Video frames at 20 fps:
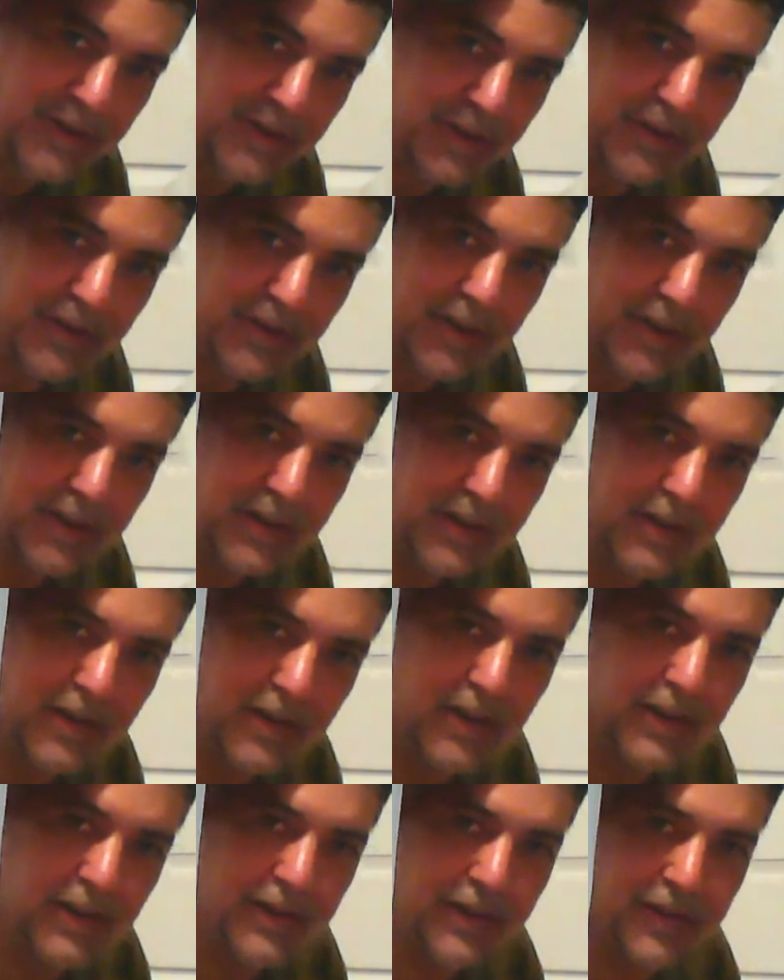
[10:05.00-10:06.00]
just like,
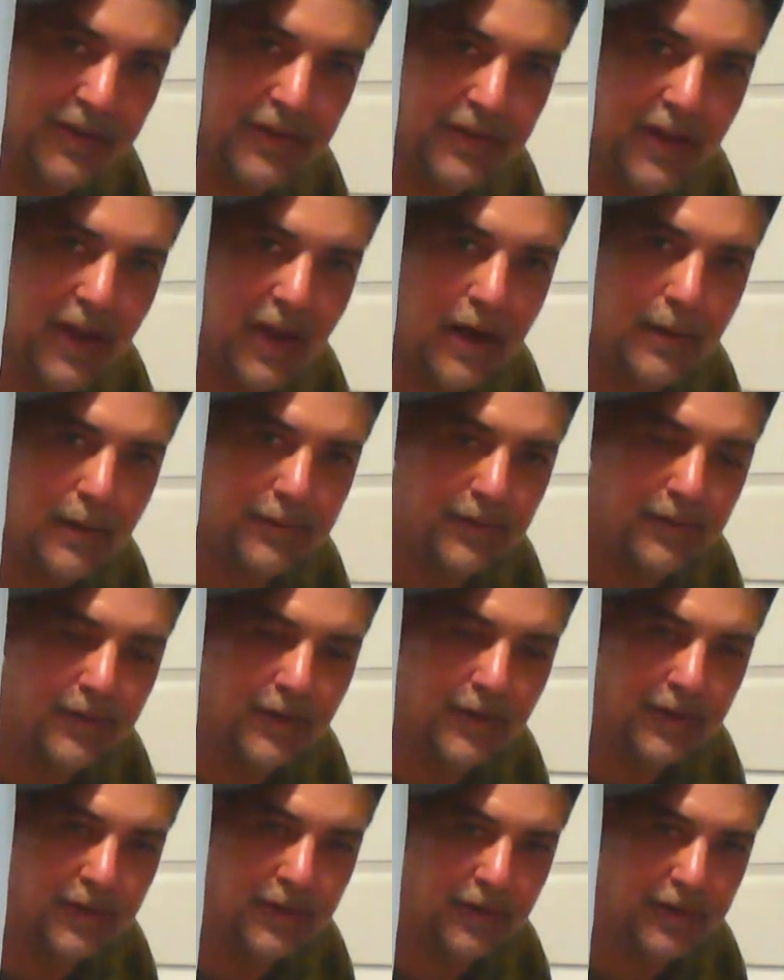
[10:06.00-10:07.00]
oh, this is
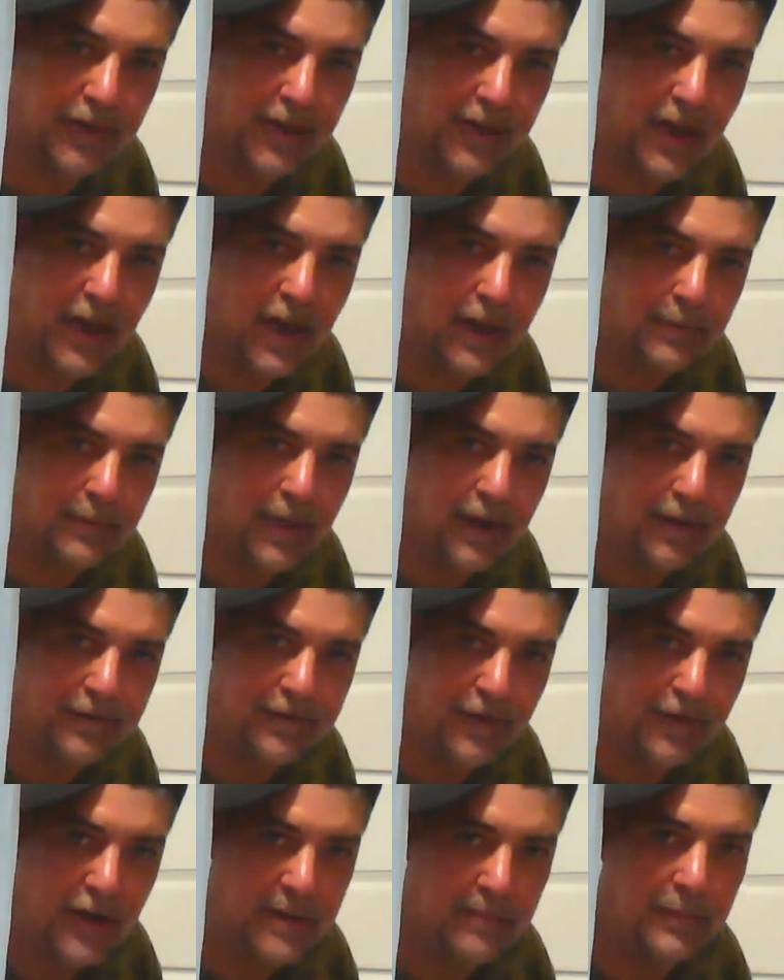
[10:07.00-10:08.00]
the cop
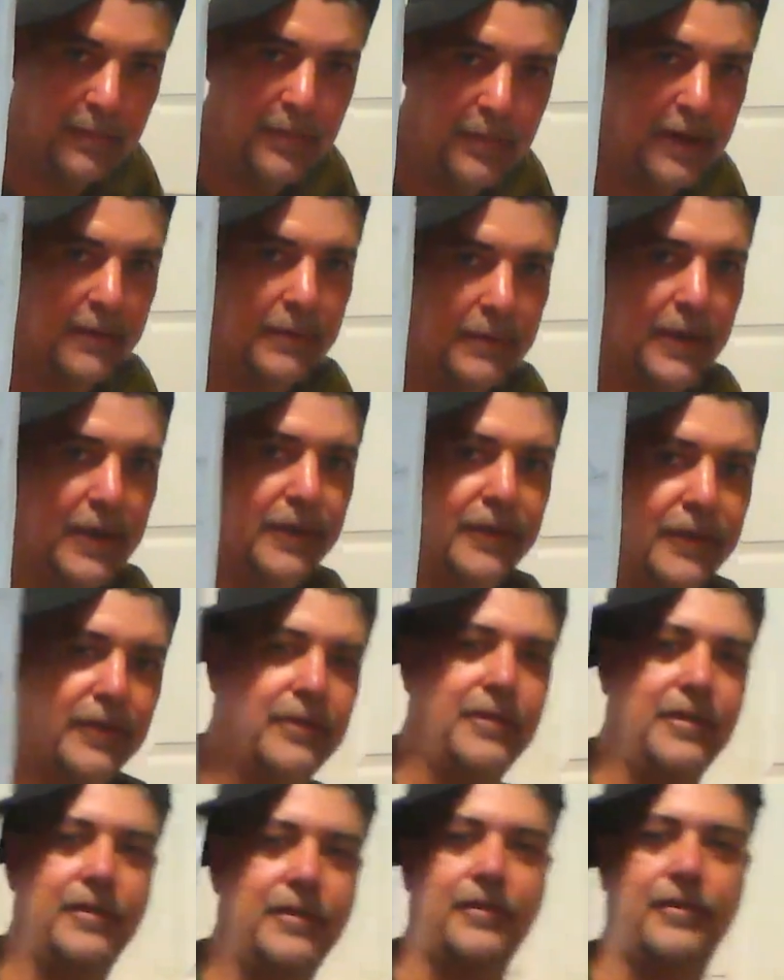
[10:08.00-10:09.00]
that framed me,
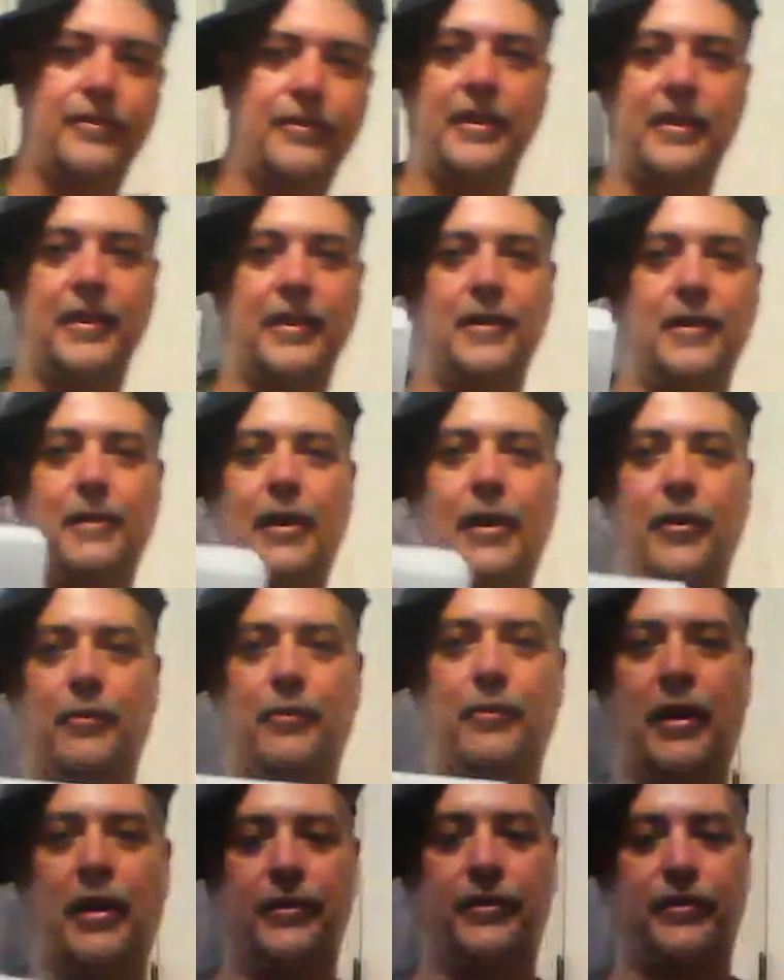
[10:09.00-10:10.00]
basically. He's thinking about
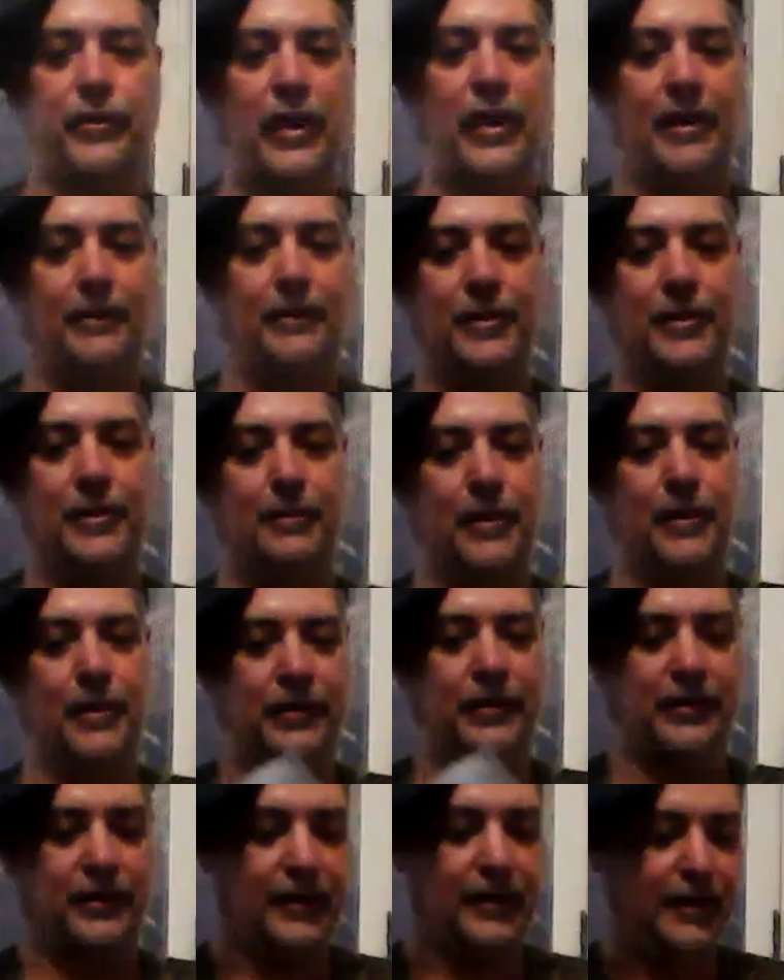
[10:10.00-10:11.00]
it while he's grabbing the
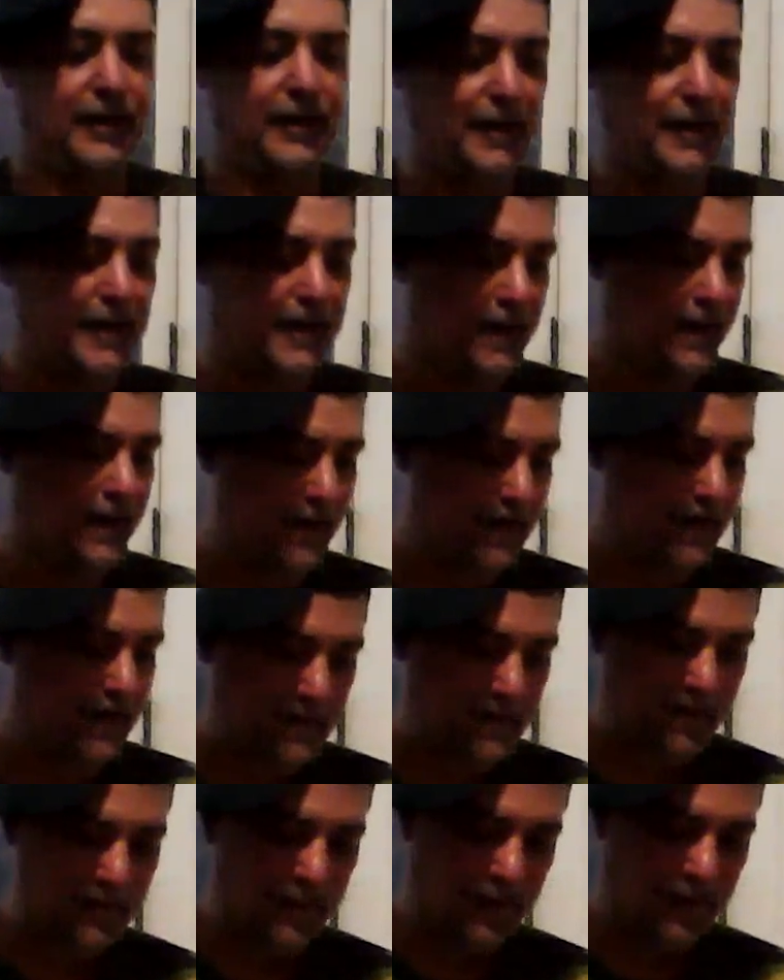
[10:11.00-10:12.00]
milk.
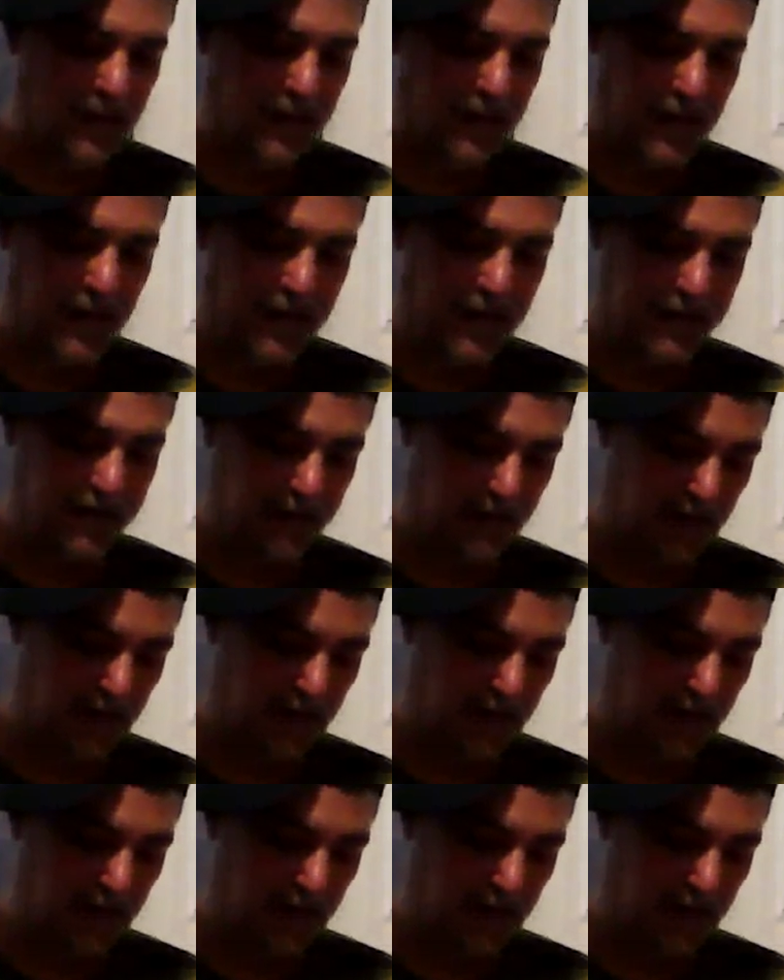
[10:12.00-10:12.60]
And